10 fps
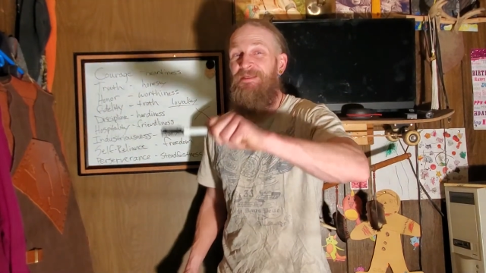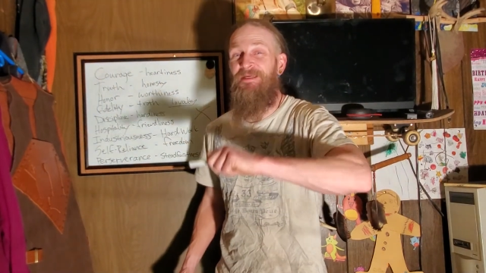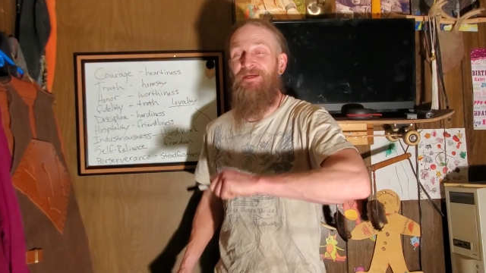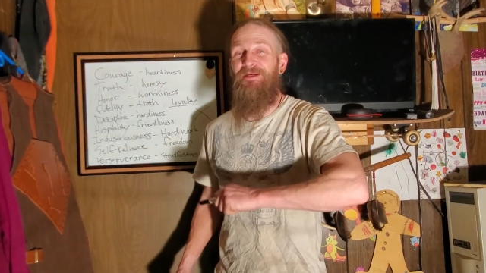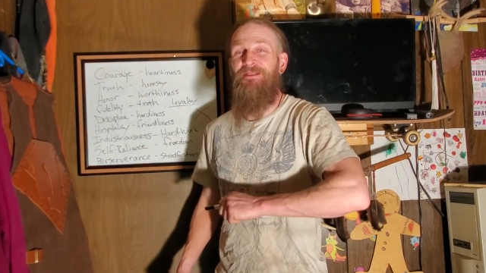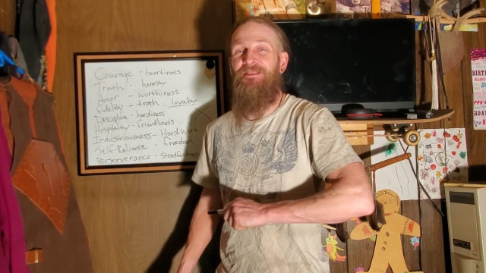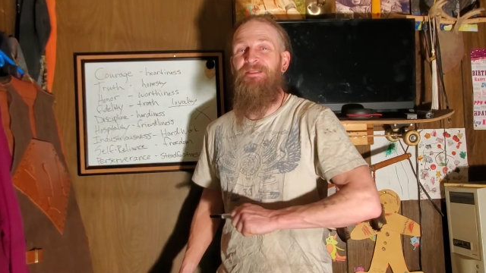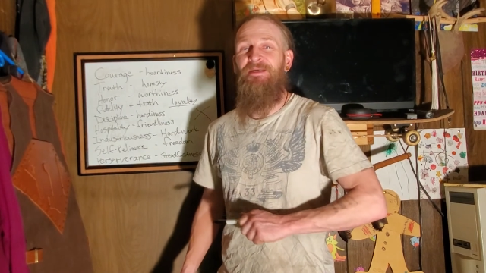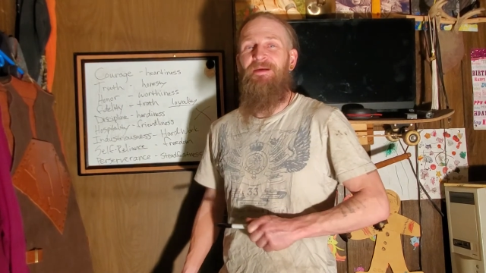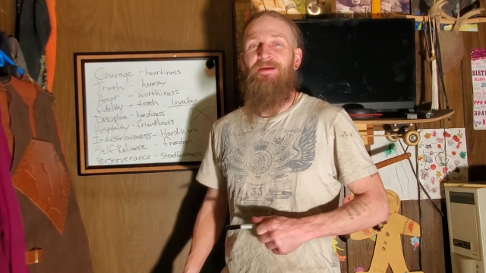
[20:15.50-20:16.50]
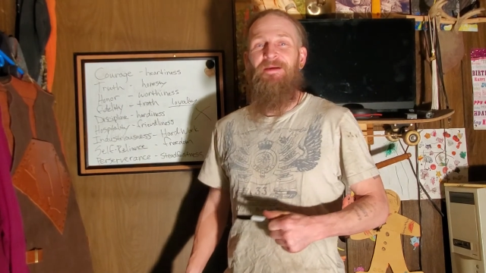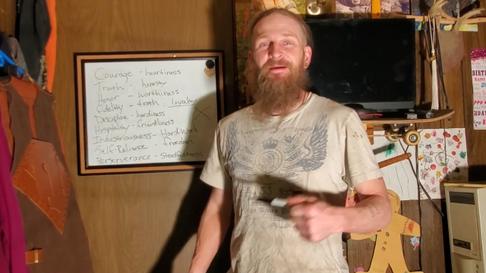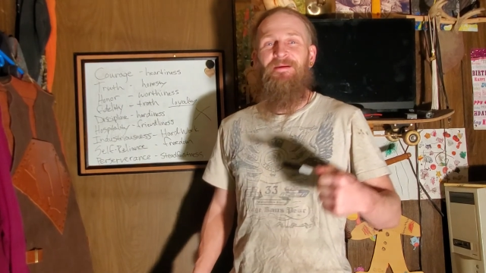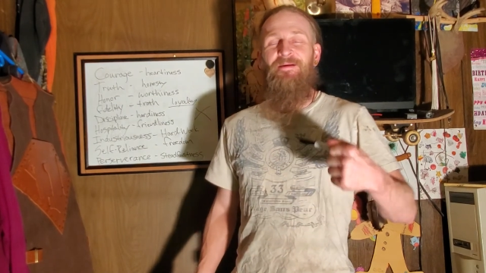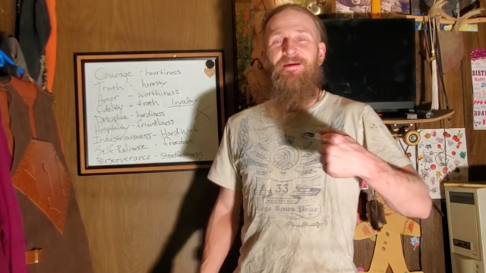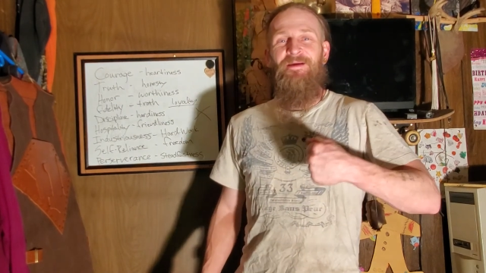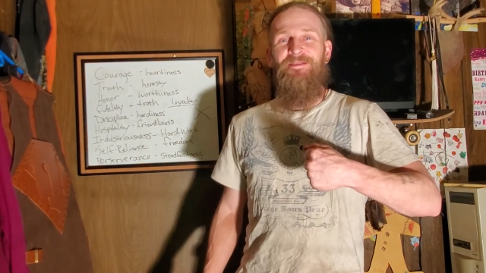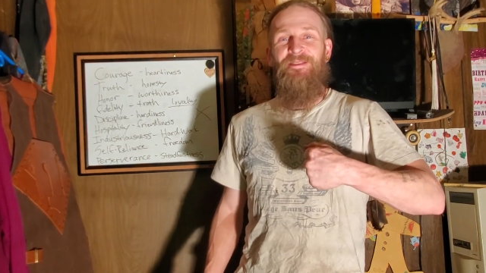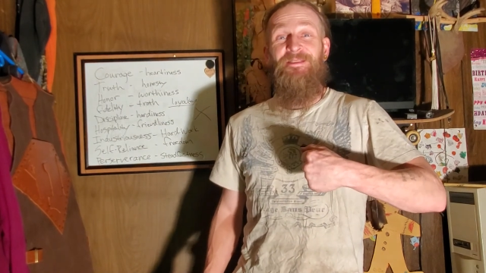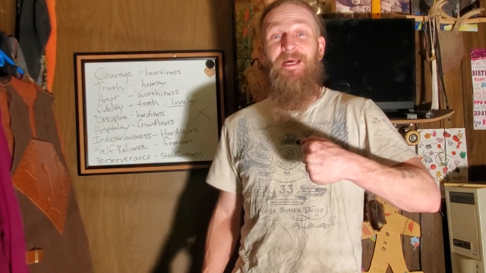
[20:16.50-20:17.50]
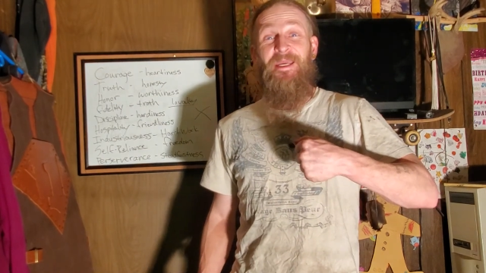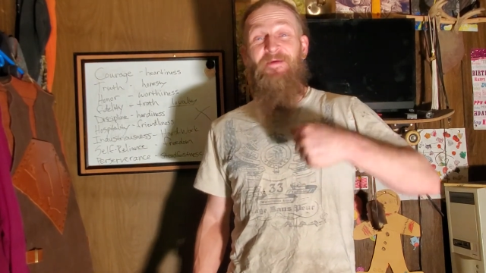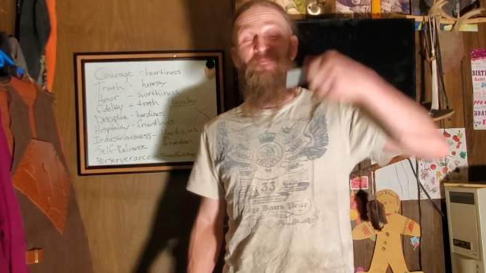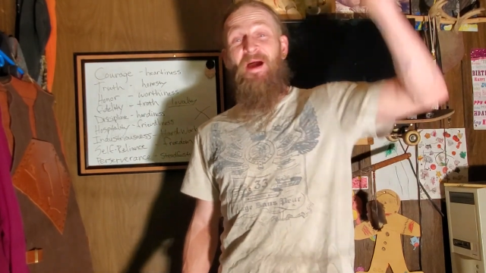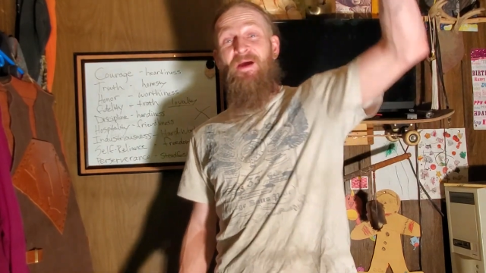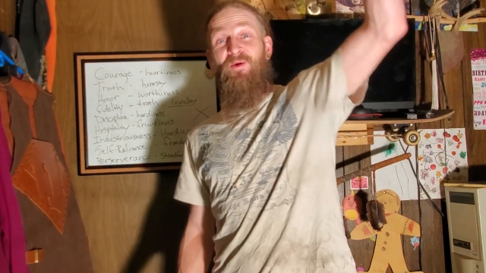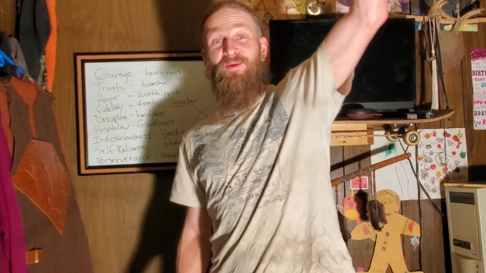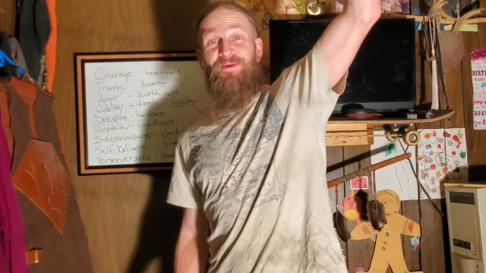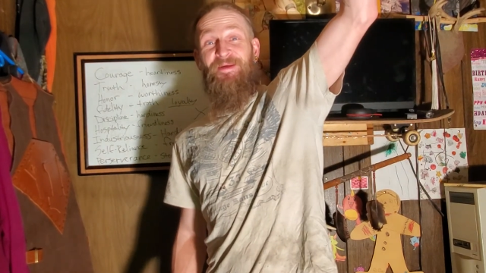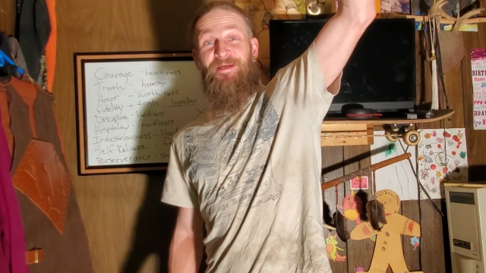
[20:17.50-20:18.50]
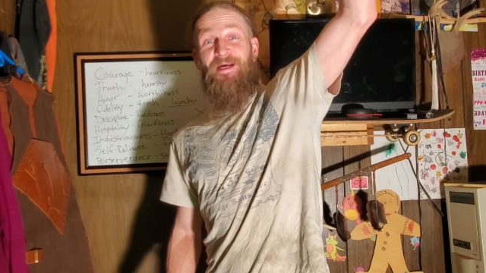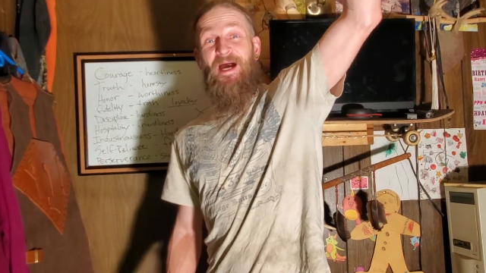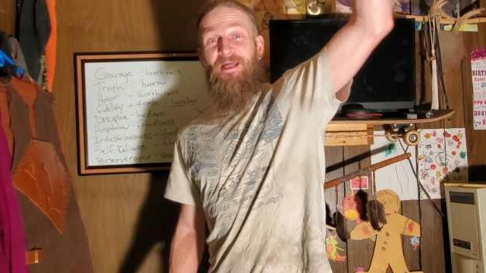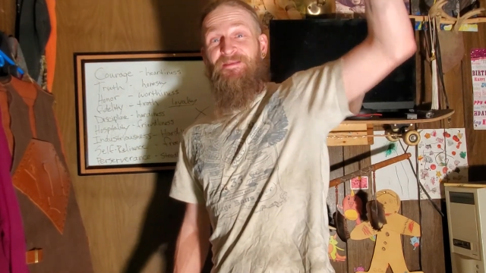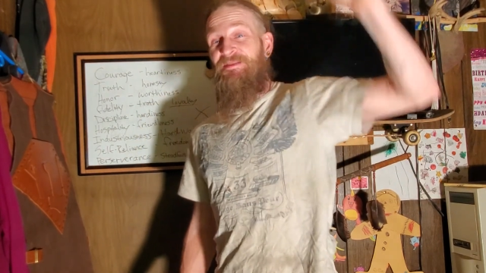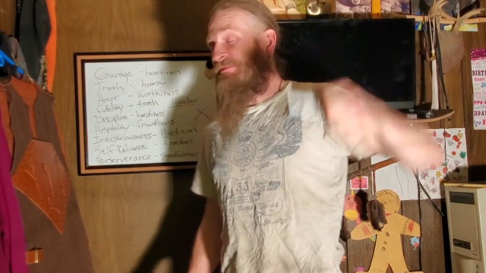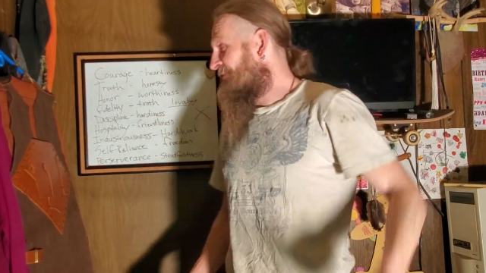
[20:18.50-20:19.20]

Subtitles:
years since I gave my oath to the gods.